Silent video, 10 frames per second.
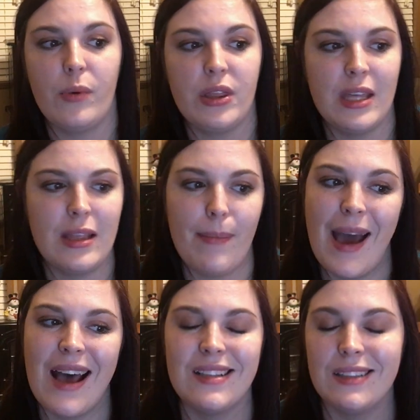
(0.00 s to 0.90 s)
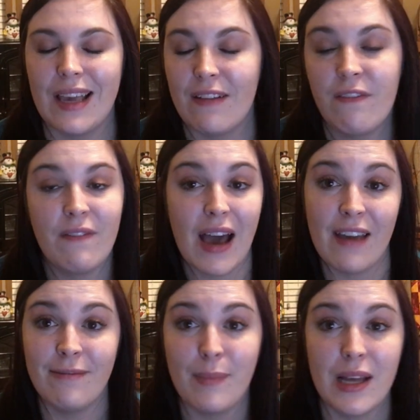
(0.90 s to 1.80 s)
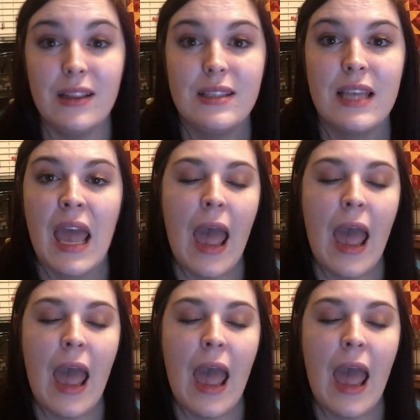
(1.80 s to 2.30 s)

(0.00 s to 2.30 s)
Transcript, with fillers: within the past like five months